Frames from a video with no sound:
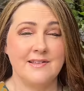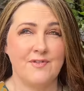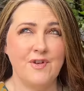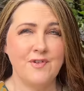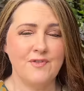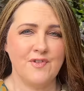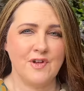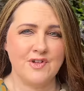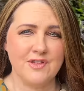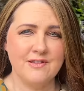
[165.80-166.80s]
a few different
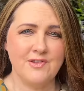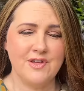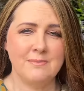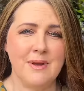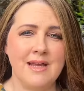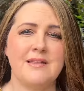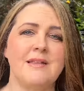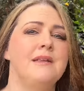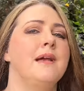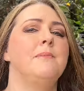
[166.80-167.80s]
versions. You can make
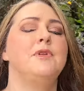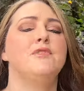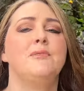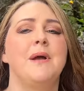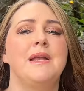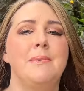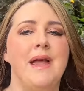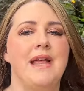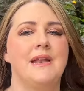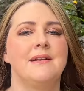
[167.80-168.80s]
the beautiful Peter
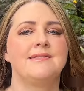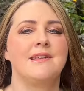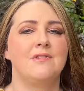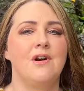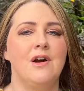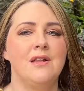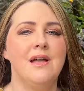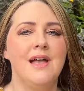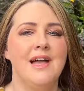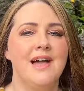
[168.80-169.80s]
Pan style collar.
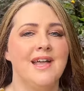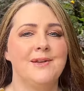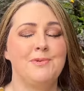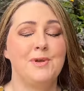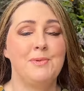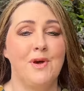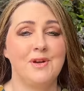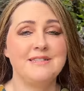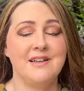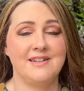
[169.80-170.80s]
And to be
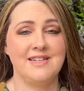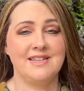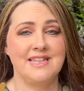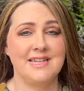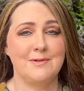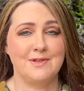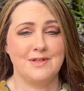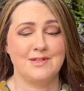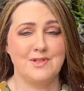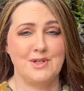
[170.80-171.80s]
honest, I didn't think it was
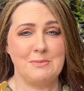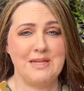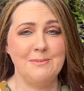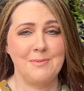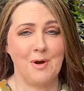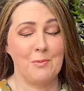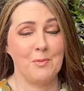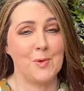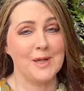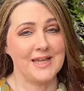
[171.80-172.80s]
going to suit me, but
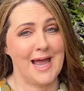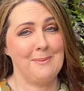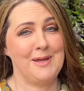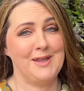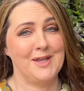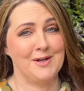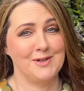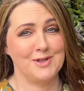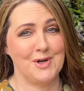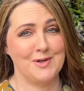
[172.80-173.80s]
I'm really happy that I
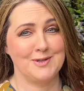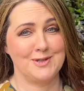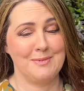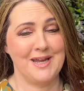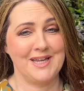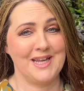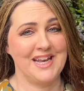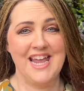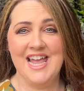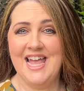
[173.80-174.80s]
chose to make it.
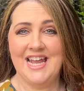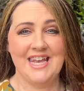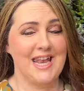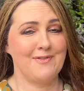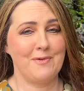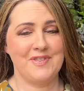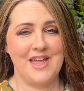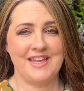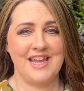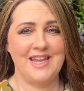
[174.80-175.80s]
Love it with
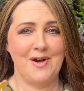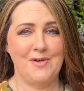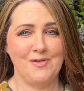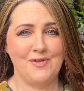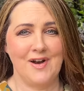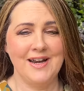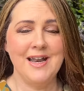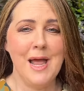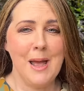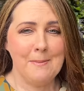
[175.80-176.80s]
that keyhole front.
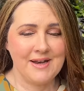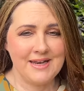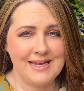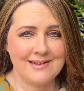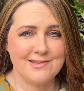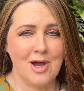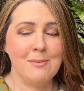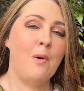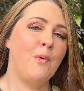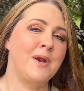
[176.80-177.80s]
But next time
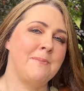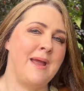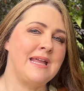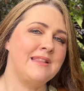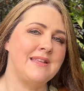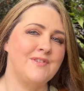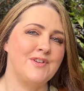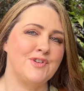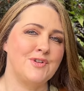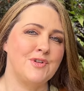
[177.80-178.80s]
I want to make the
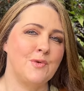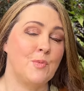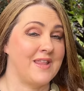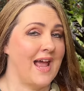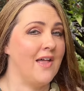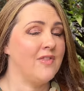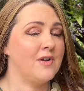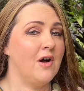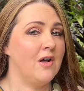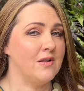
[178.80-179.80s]
version without the
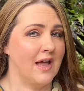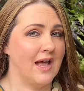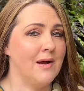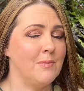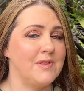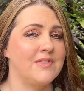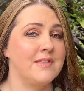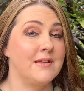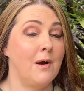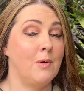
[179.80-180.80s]
collar,
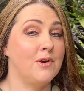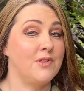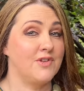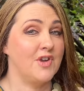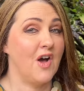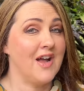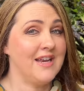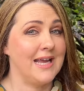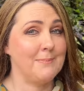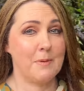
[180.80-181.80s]
I want to do the tie
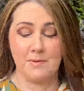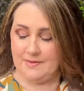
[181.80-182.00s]
neck, but with